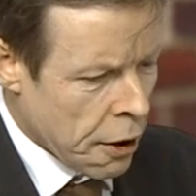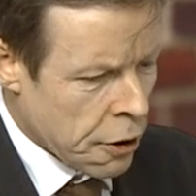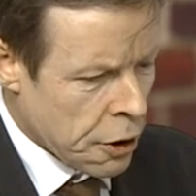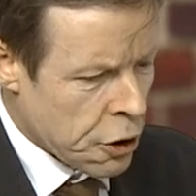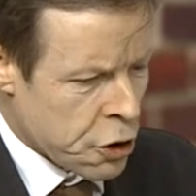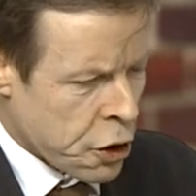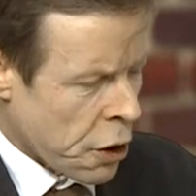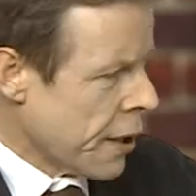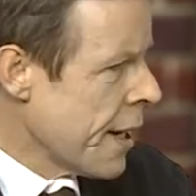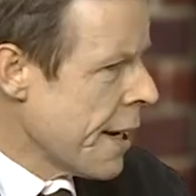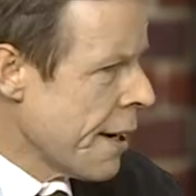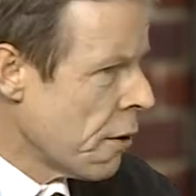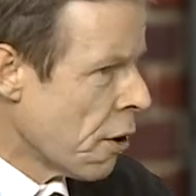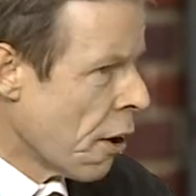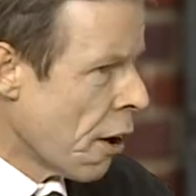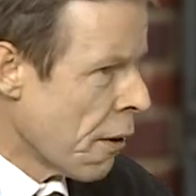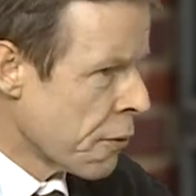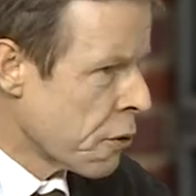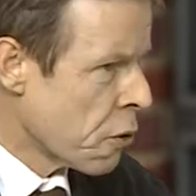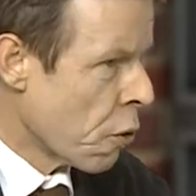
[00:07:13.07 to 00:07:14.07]
you should hear
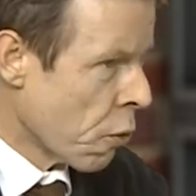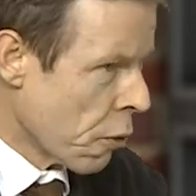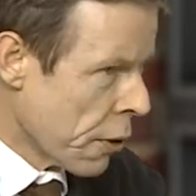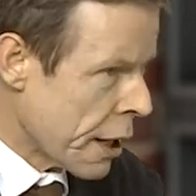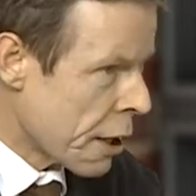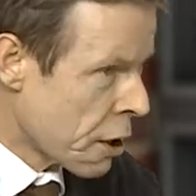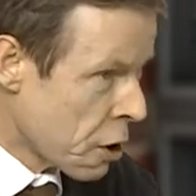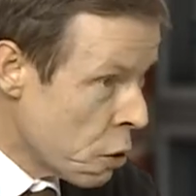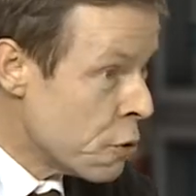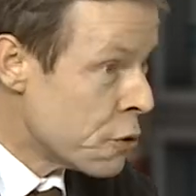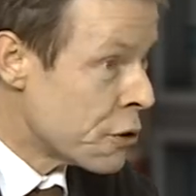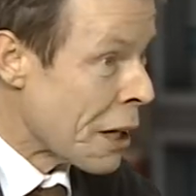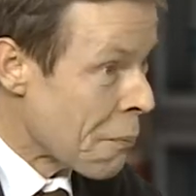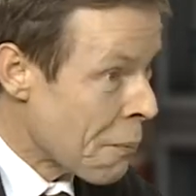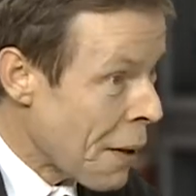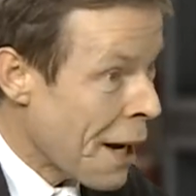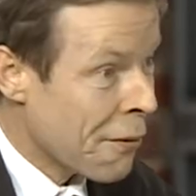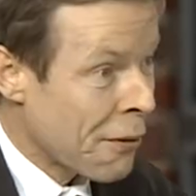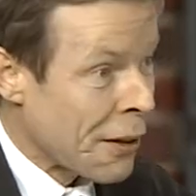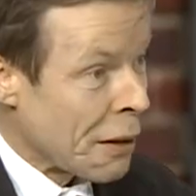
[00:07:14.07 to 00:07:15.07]
after all the acoustic
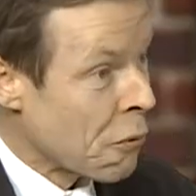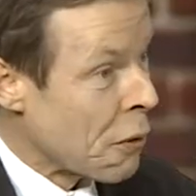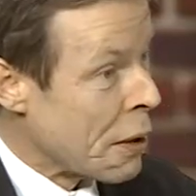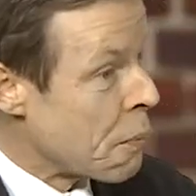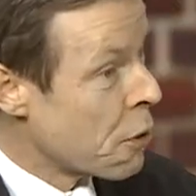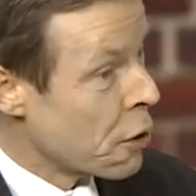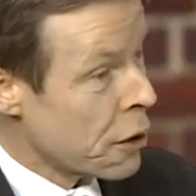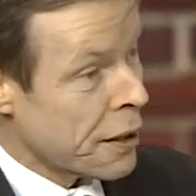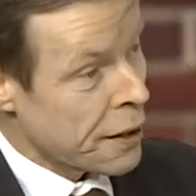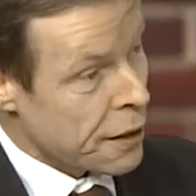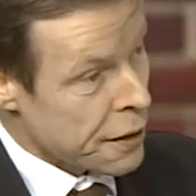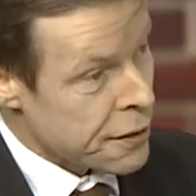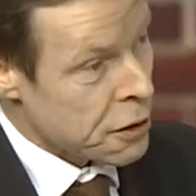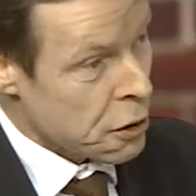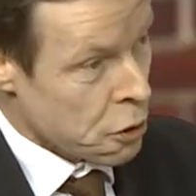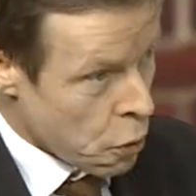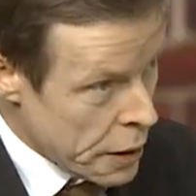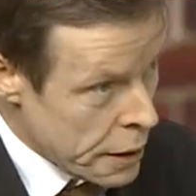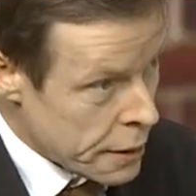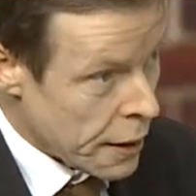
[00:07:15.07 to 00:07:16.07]
baffling we put in is
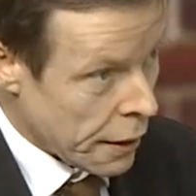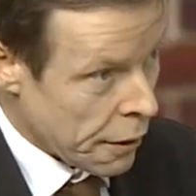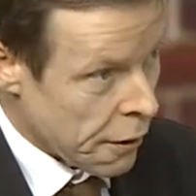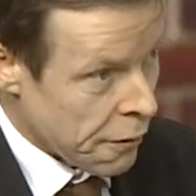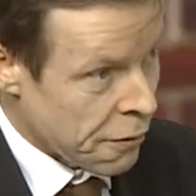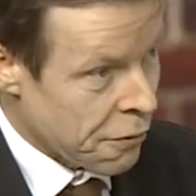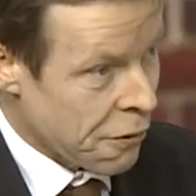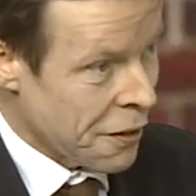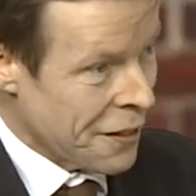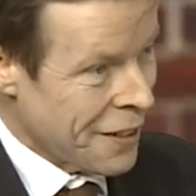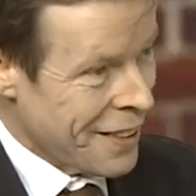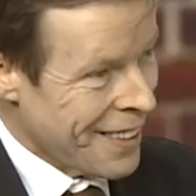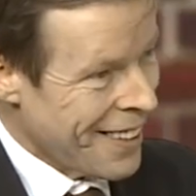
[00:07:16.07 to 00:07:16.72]
the tweeting of